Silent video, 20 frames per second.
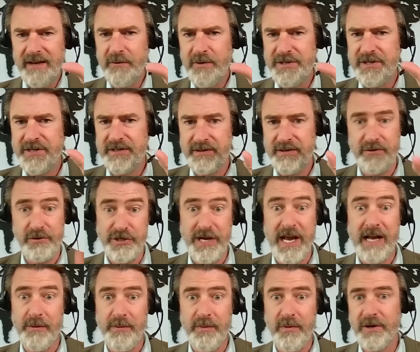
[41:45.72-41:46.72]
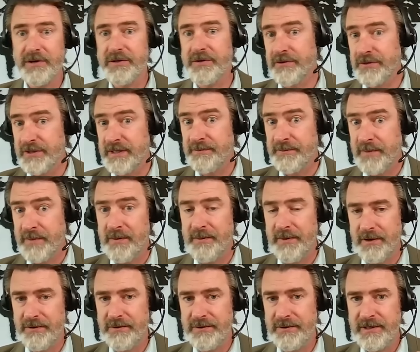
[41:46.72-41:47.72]
which is they're shallow ports, they're small
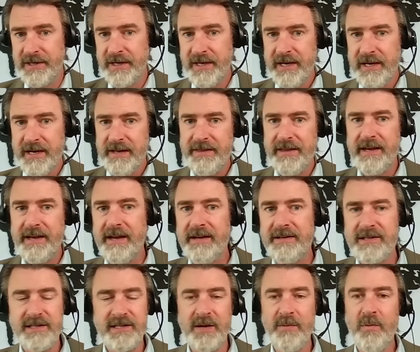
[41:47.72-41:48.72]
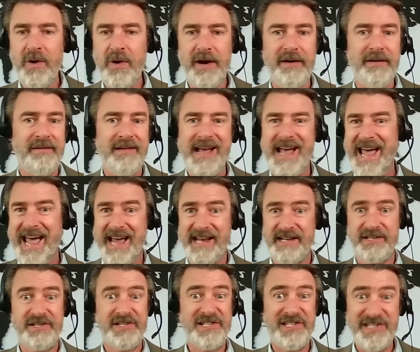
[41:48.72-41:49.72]
boats, then somewhere
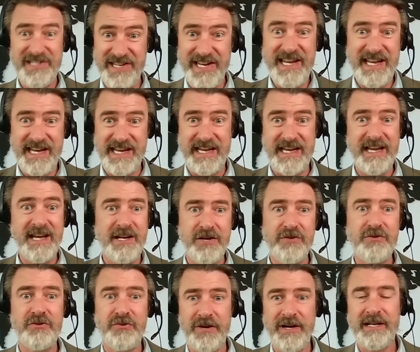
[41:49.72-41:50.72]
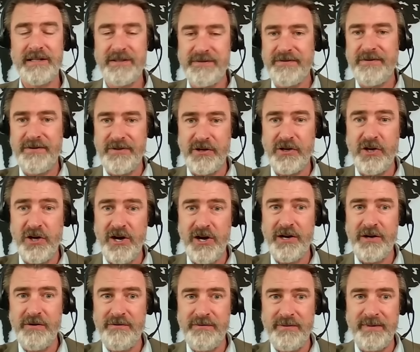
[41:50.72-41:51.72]
at sea, you transfer the
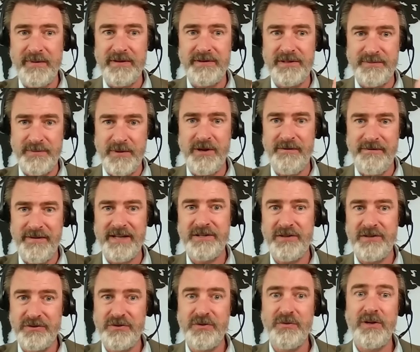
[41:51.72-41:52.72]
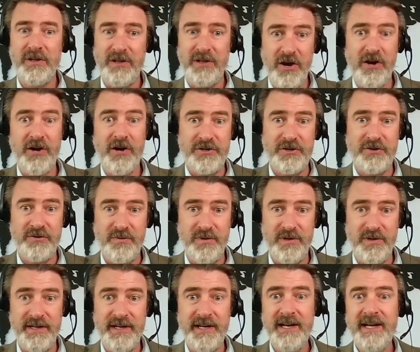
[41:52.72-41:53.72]
cargo from a small vessel to a larger
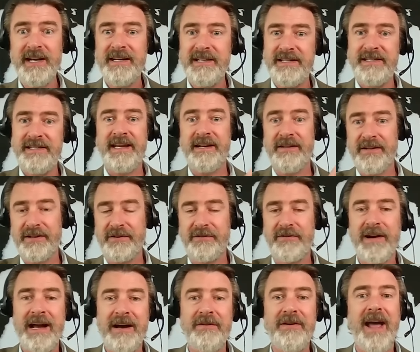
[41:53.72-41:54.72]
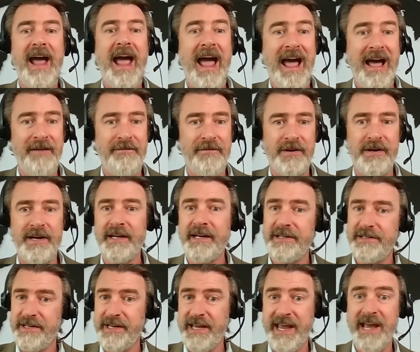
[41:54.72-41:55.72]
one, sail it around Africa,
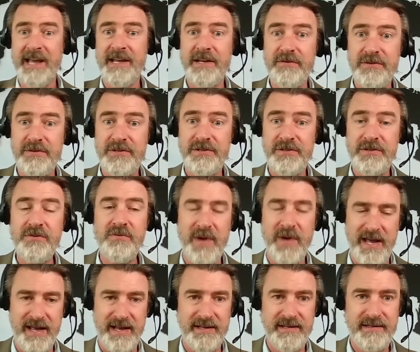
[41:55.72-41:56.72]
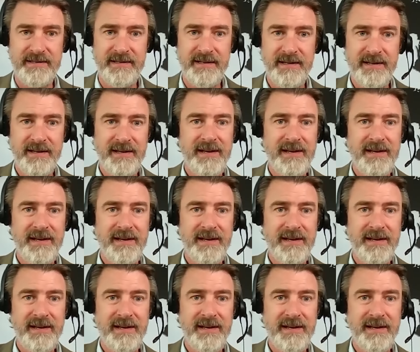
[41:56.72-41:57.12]
because you can't use Suez,